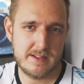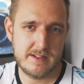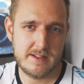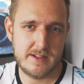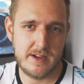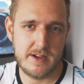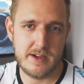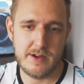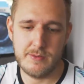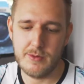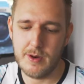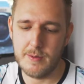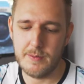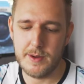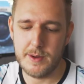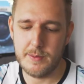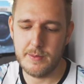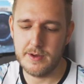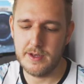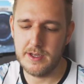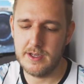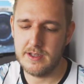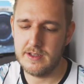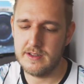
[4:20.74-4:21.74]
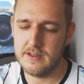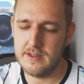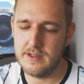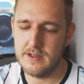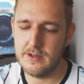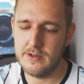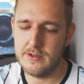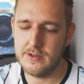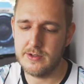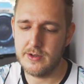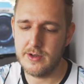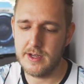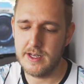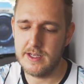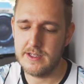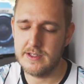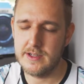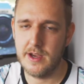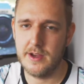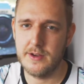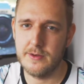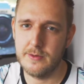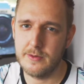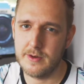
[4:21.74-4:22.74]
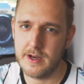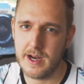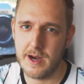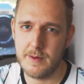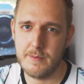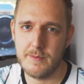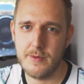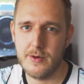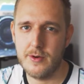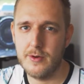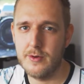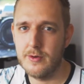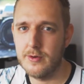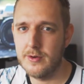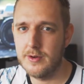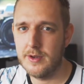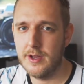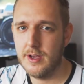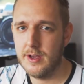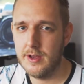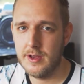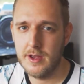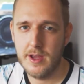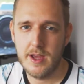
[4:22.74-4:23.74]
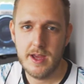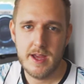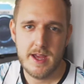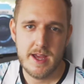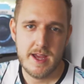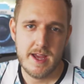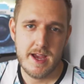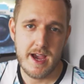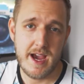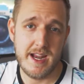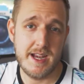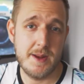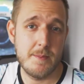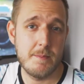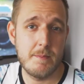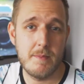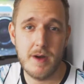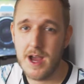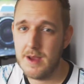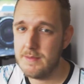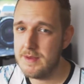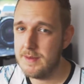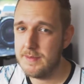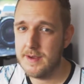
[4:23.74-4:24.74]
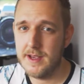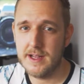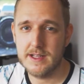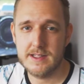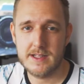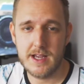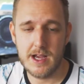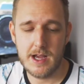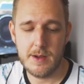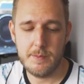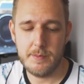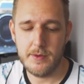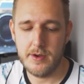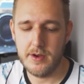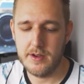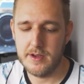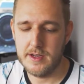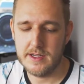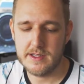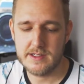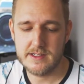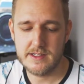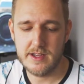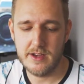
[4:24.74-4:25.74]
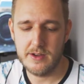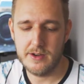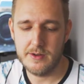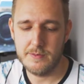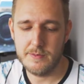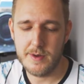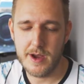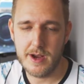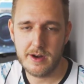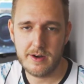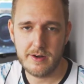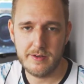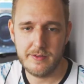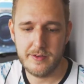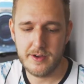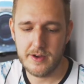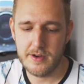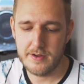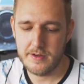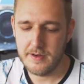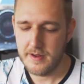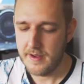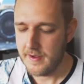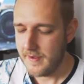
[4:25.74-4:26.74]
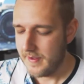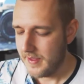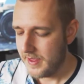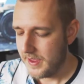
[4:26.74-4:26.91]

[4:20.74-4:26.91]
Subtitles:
So you won't be wanting to use your internal camera audio and it might be picked up on an external microphone.